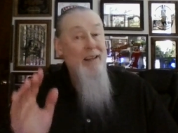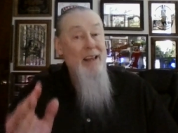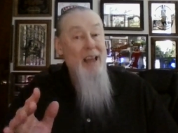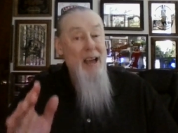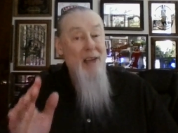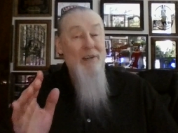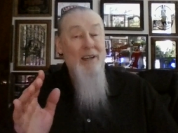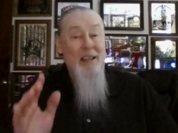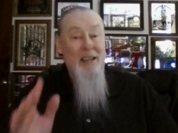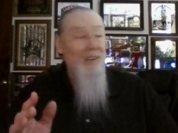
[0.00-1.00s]
and they
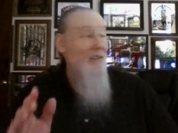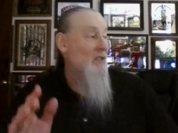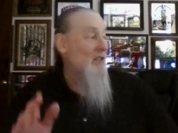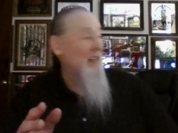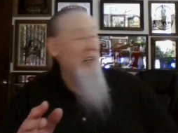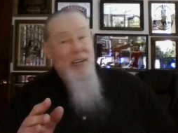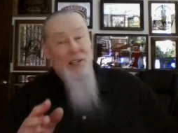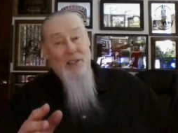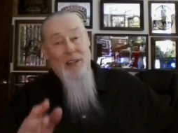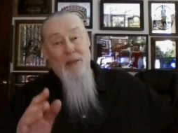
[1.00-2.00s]
have a killer
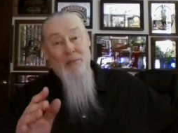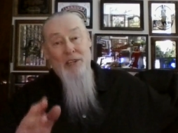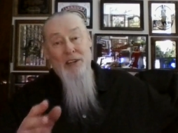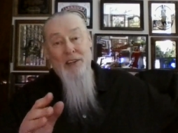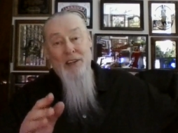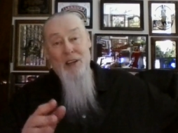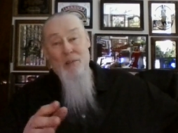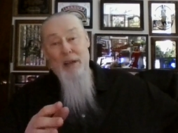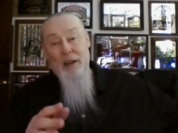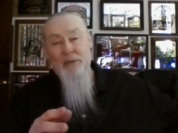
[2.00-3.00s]
selection. I'm telling
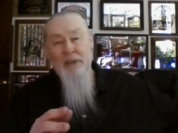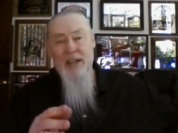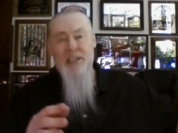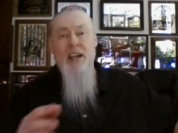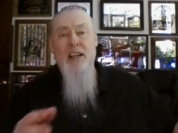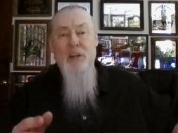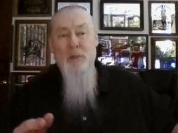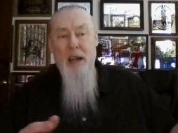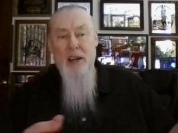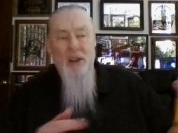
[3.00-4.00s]
you. Matter of fact,
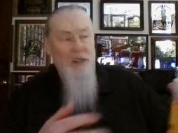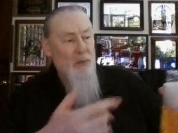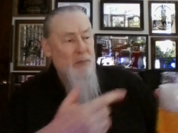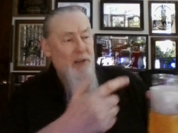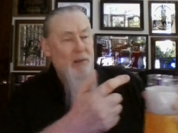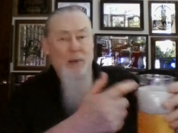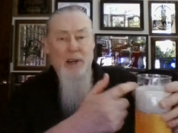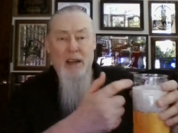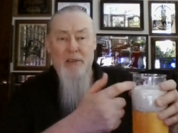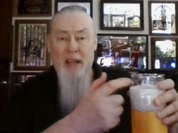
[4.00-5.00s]
talking about all this
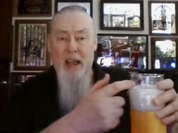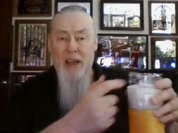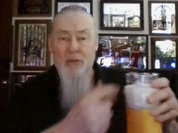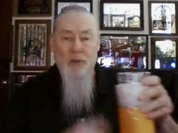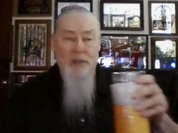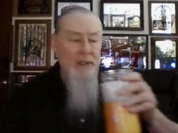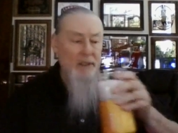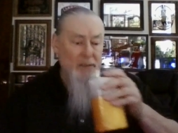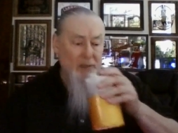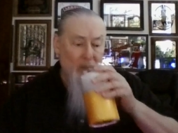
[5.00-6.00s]
beer, I'm going to have to have
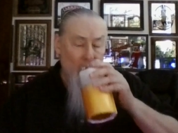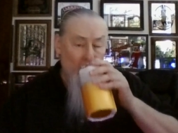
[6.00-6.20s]
one here.